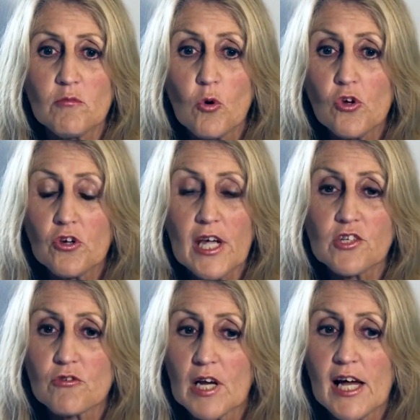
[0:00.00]
Or you're
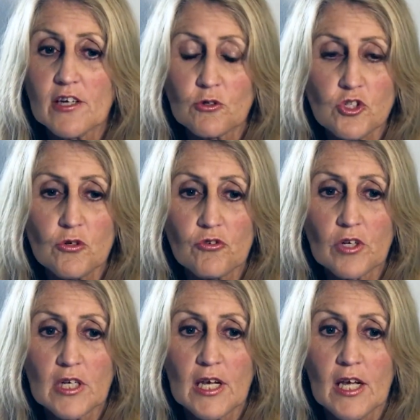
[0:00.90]
going to rely on your
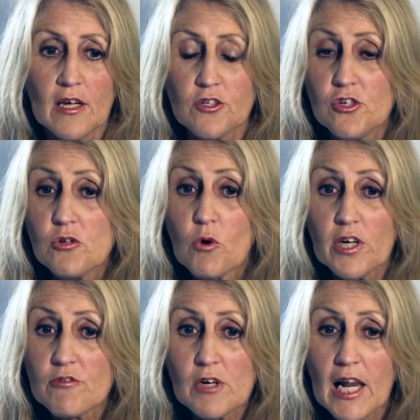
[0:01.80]
children. Do you
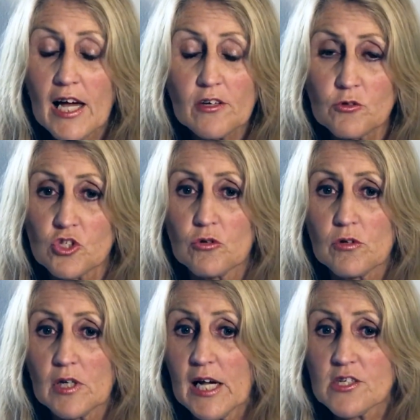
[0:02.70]
want to rely on your
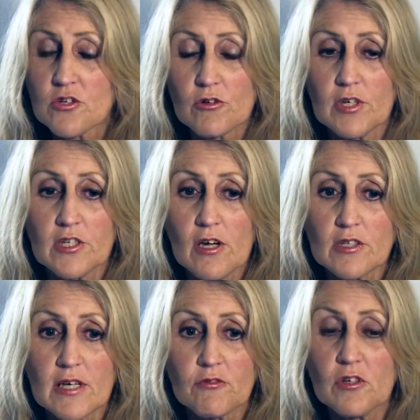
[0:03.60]
children? I certainly
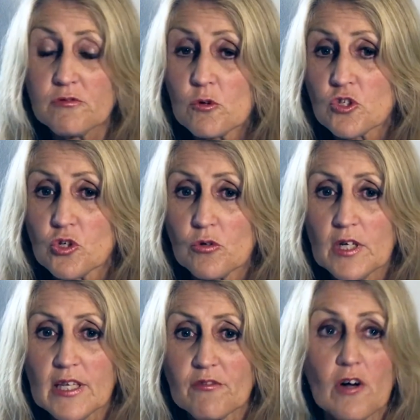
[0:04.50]
don't. I've got 4
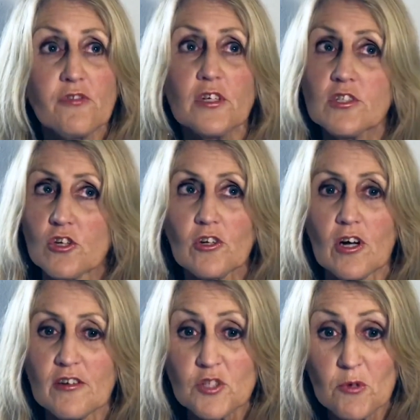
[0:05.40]
children and they've offered to look
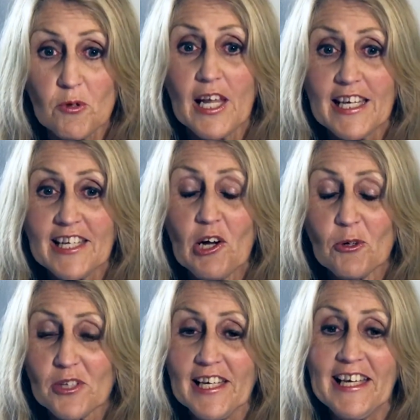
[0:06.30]
after me when I get
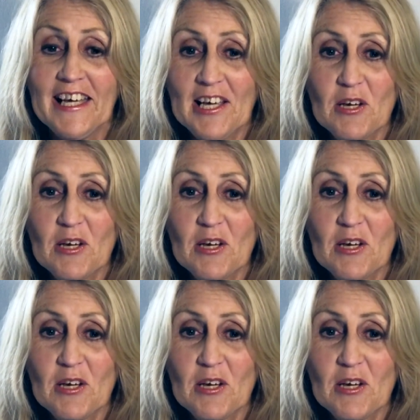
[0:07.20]
older.